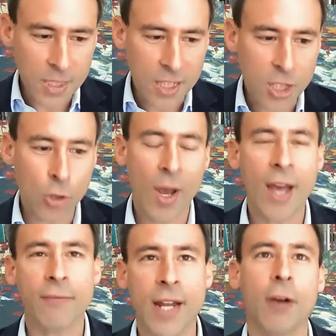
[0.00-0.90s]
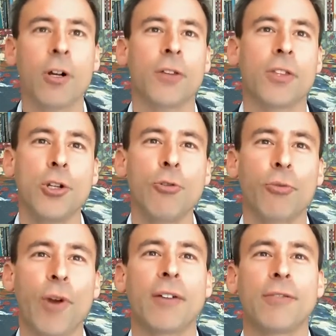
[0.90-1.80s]
you have now got the new
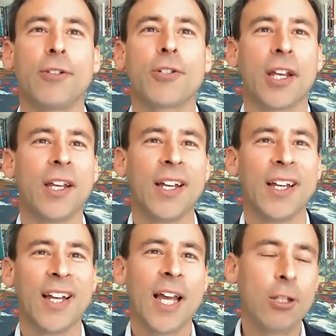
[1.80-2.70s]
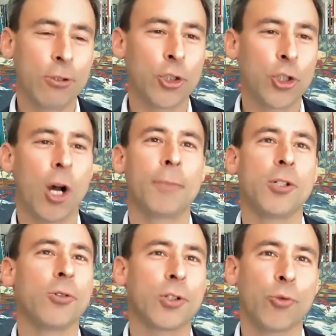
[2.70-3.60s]
threat of losing your job due
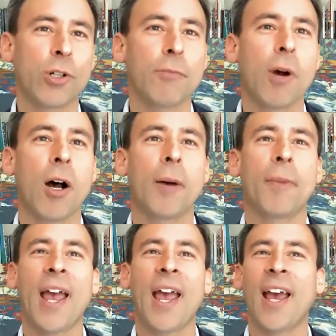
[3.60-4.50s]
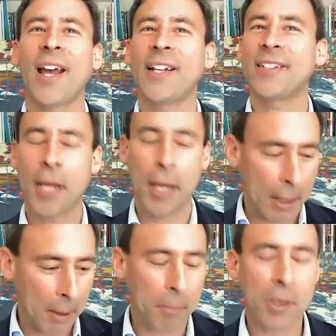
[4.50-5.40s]
to a Twitter mob and
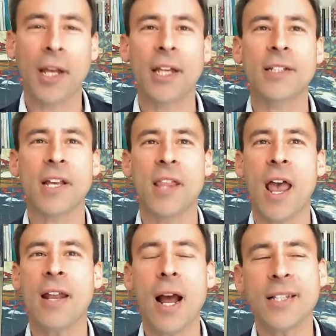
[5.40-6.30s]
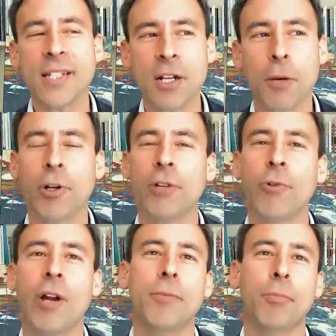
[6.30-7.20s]
complaints, and it's still pretty
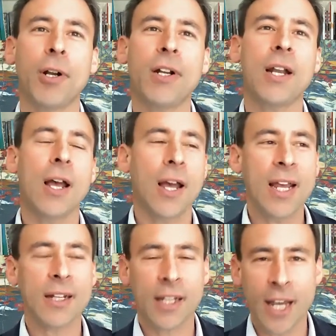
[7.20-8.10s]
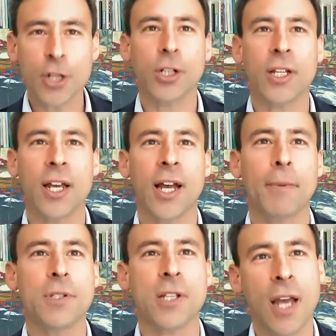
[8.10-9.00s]
rare in Britain. It occasionally
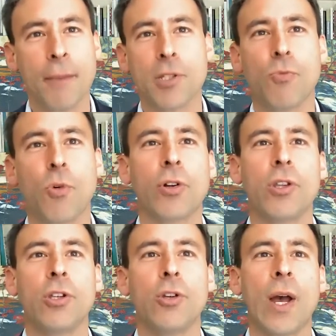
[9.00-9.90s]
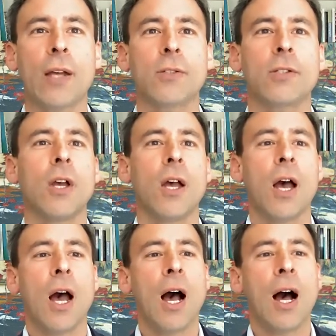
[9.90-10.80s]
happens. It happens more in the US.
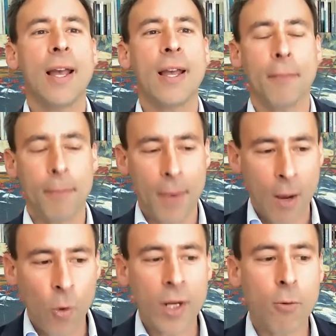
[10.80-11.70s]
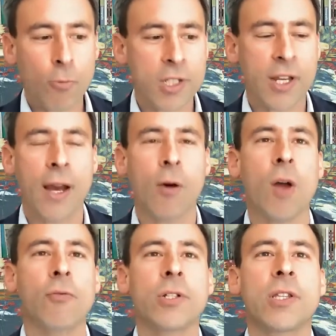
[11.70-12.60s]
What I would say,
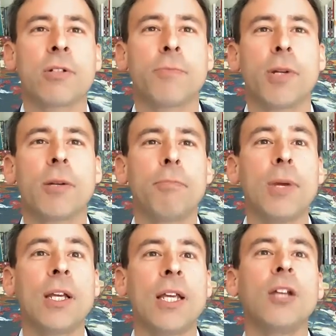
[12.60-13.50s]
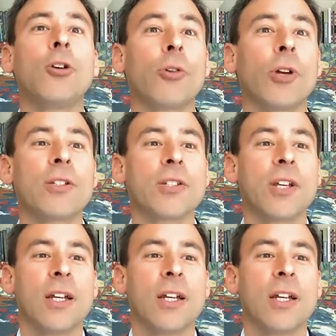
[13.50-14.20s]
however, is there's been a big increase.